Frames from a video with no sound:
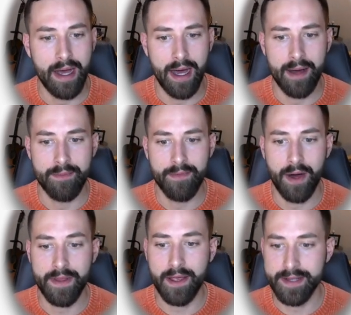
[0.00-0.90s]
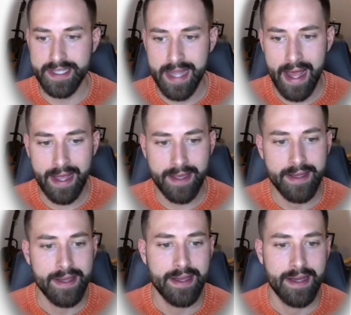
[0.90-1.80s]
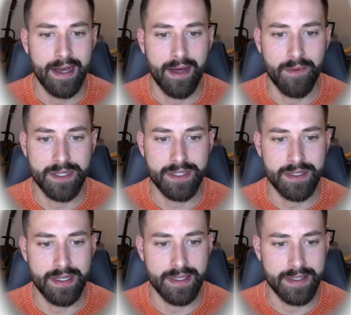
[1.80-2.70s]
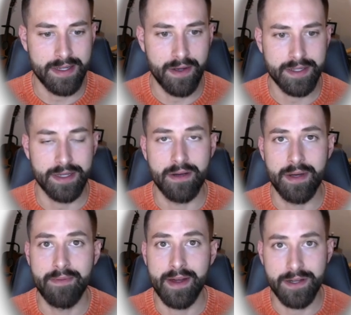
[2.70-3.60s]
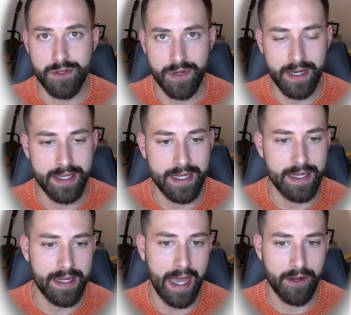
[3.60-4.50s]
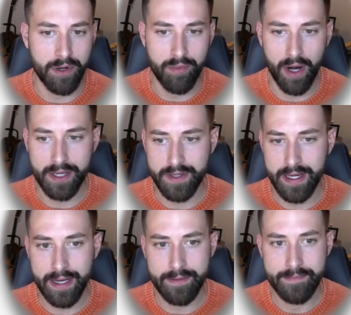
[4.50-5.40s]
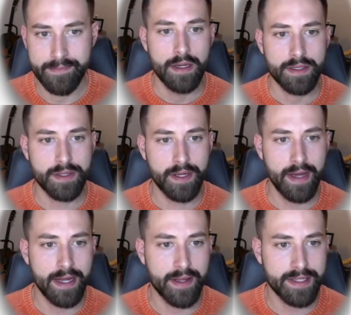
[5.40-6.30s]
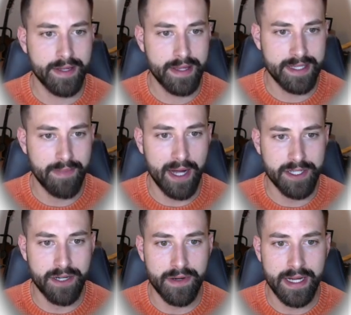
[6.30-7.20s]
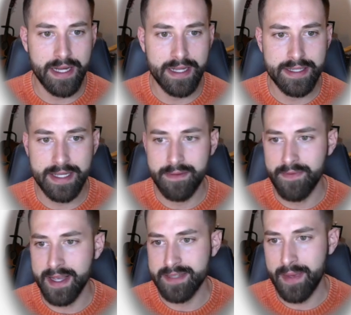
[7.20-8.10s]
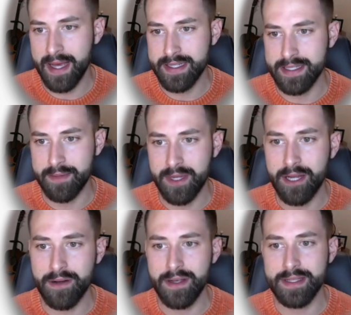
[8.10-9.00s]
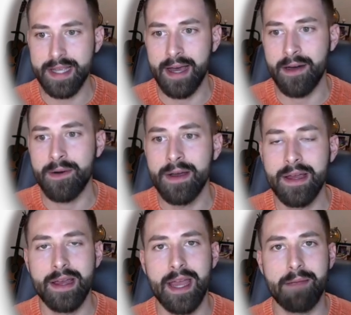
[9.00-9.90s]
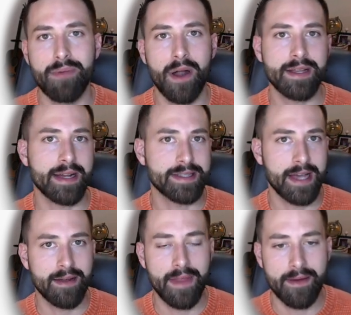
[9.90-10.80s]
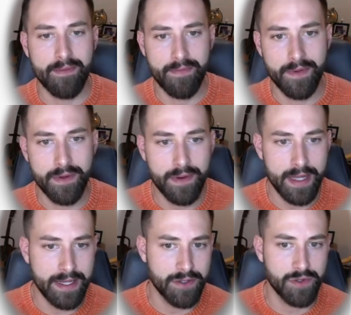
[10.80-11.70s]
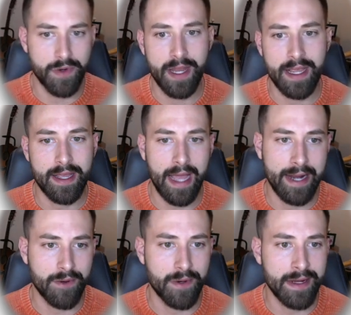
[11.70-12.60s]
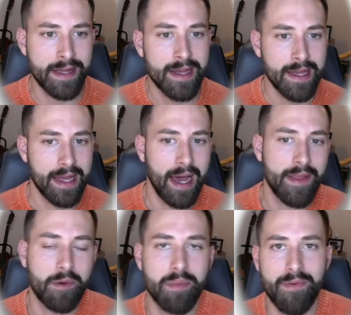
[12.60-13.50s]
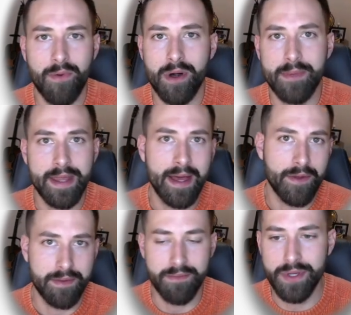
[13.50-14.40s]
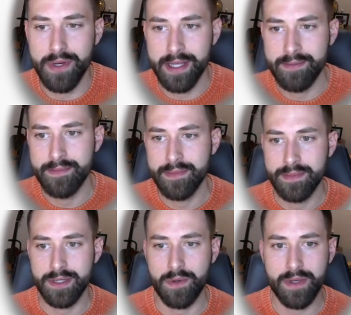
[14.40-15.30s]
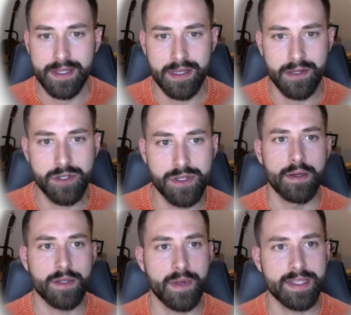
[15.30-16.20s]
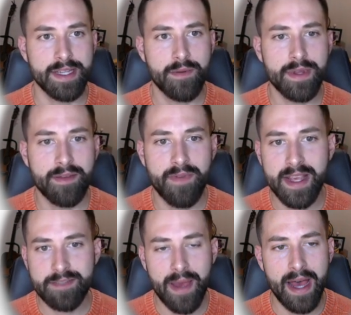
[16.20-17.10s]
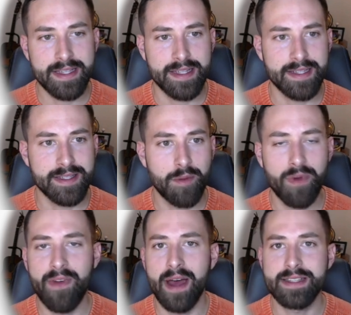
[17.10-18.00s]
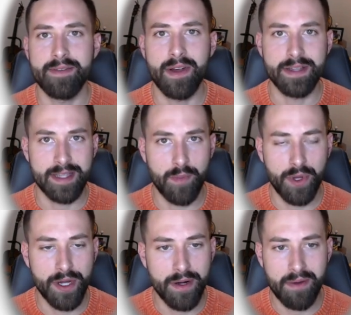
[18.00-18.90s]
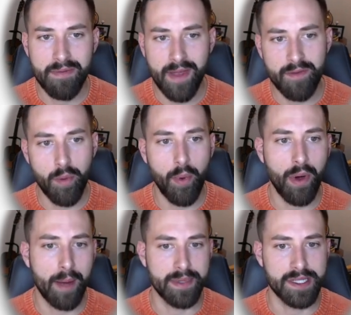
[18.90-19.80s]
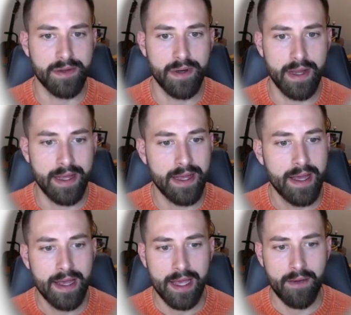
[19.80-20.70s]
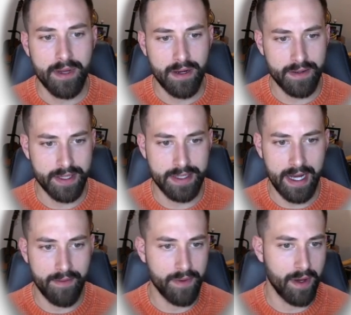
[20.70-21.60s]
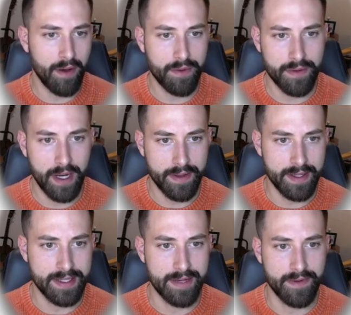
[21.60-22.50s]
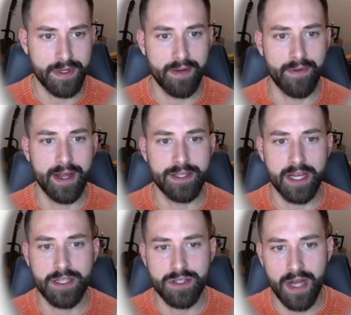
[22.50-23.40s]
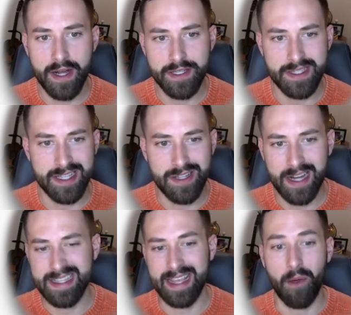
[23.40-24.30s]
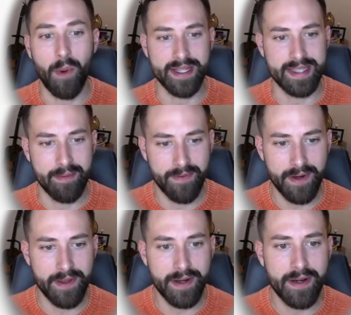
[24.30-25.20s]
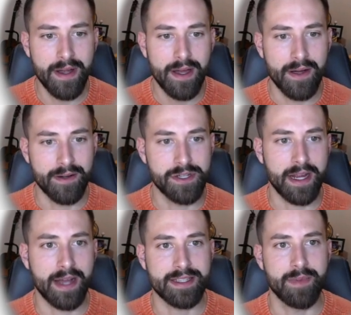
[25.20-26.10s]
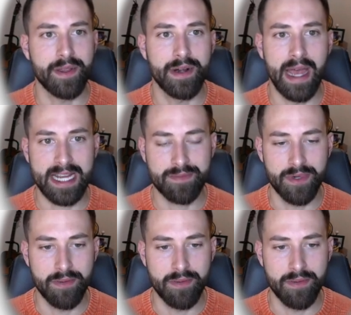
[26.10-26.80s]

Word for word: um, on the go snack, uh, which is also a very trending category of products right now. So let's go ahead, let's click this matcha green tea face mask because I'm curious how a product outside of that food and drink category, how that would perform in the health and beauty. So we'll click search. So we can see with the face mask, it still provides a very similar favorable opportunity. And we can also dive all throughout these different differentiation strategies to try to take it one step further or check out some other expert